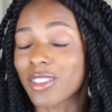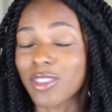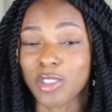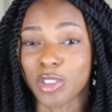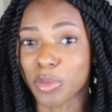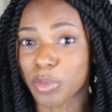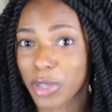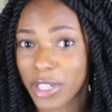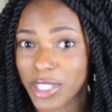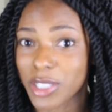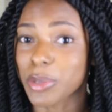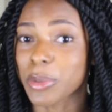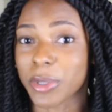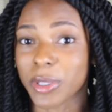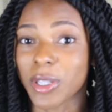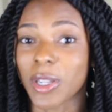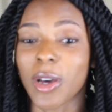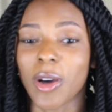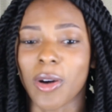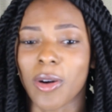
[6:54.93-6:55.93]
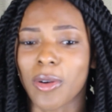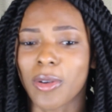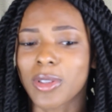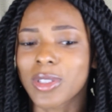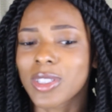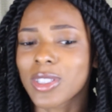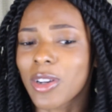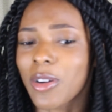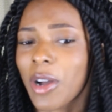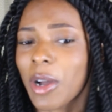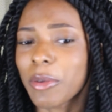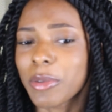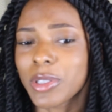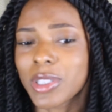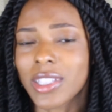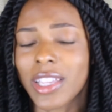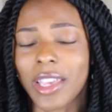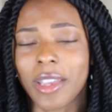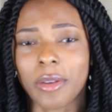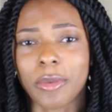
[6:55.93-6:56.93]
Those breaks were long, so I
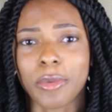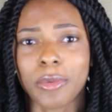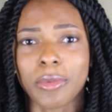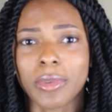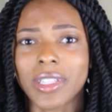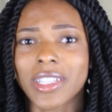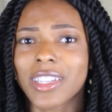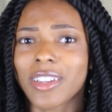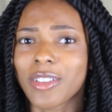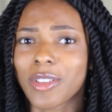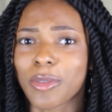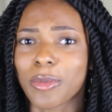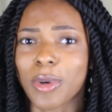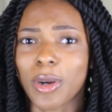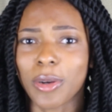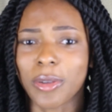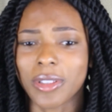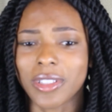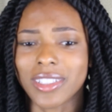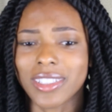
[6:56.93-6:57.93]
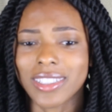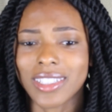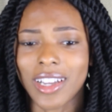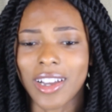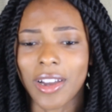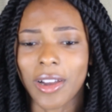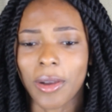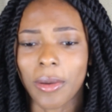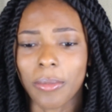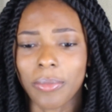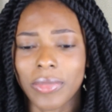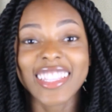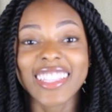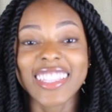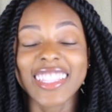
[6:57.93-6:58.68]
was like really on a roll this time.